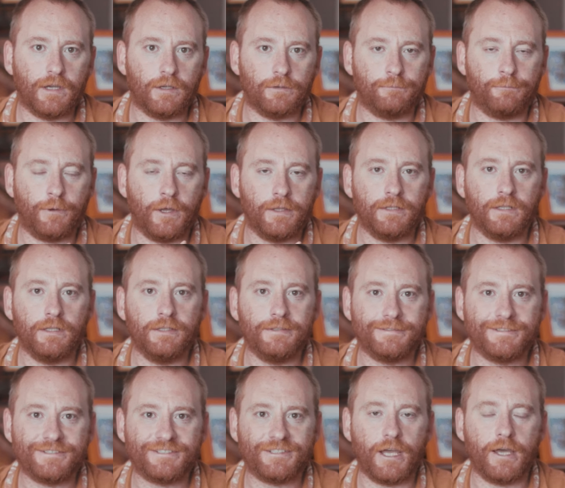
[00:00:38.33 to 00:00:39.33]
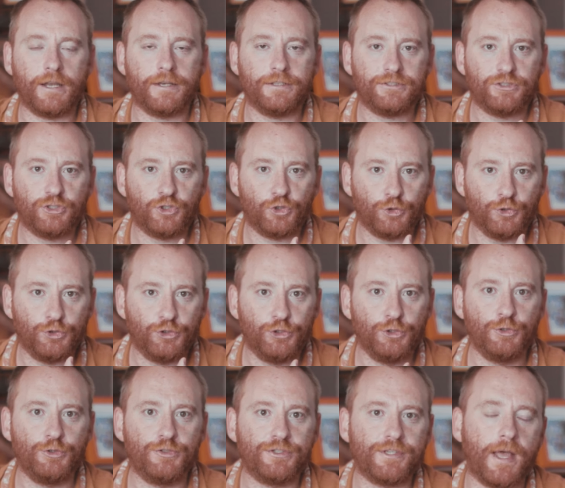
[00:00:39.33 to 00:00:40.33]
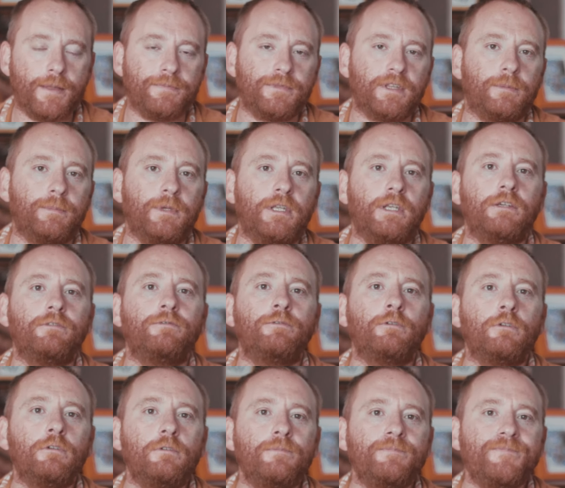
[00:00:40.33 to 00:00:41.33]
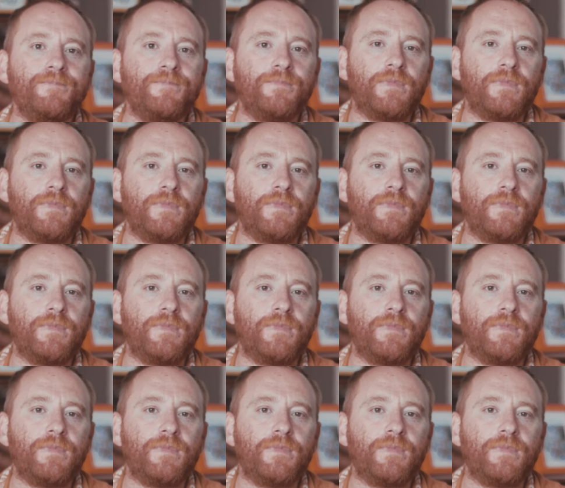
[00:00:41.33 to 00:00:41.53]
I finally decided to do something meaningful,